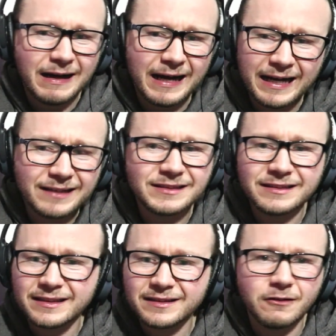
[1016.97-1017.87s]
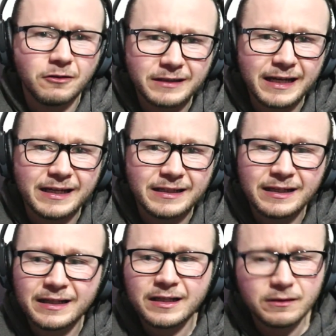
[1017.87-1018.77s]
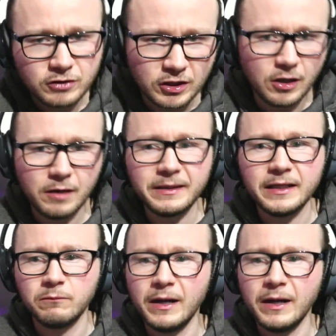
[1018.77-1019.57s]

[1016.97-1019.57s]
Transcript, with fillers: I actually think they're okay. Do you know what I mean?